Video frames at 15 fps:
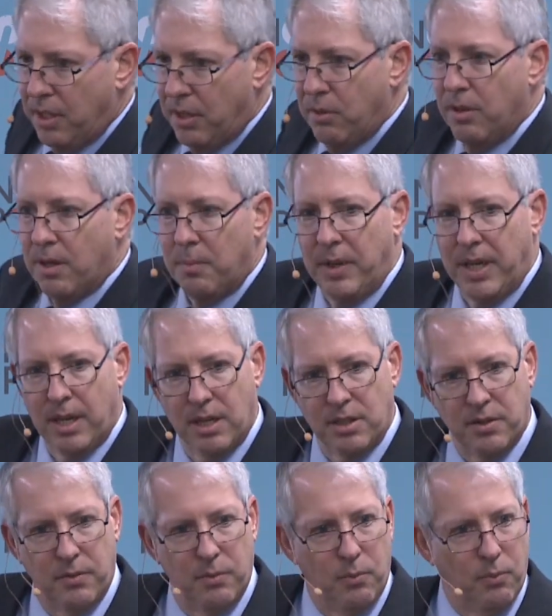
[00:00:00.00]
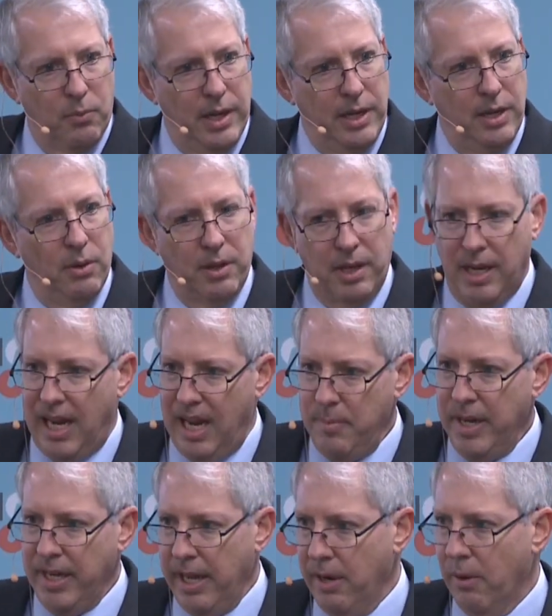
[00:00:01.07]
can do it because they know the
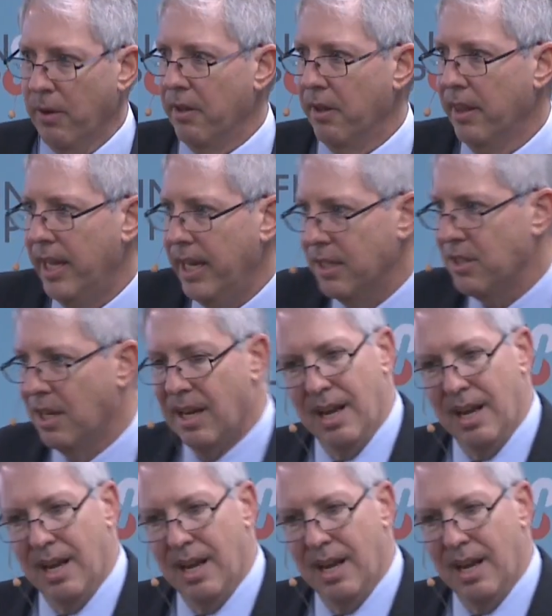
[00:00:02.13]
timing, they know other things,